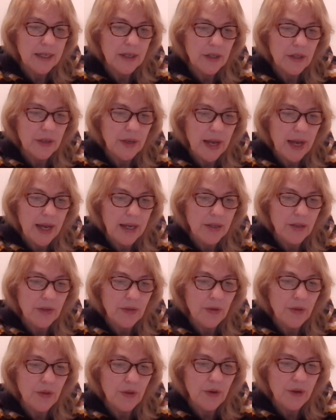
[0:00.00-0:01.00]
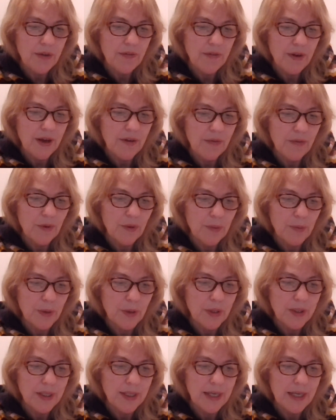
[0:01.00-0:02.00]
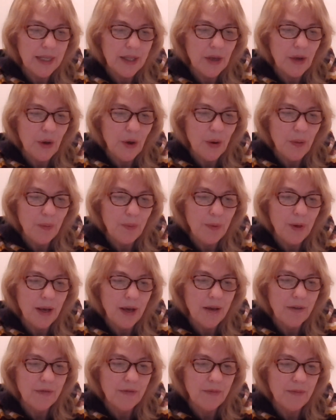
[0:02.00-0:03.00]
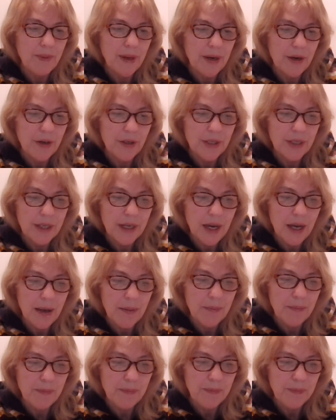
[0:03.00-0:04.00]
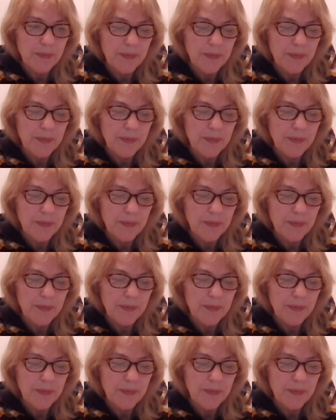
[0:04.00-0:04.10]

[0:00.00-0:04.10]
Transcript: to hand you 35 rubles in the hope of better to come.